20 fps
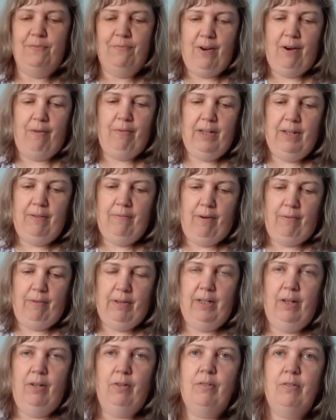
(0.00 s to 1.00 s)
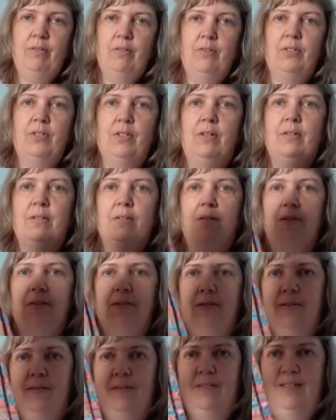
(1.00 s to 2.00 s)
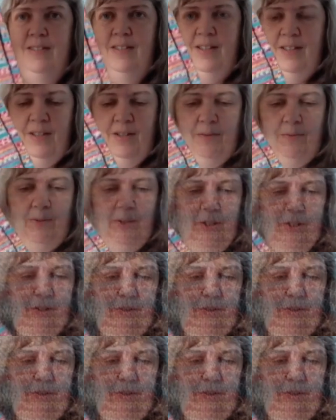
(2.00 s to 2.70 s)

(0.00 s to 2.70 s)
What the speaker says: very long socks, which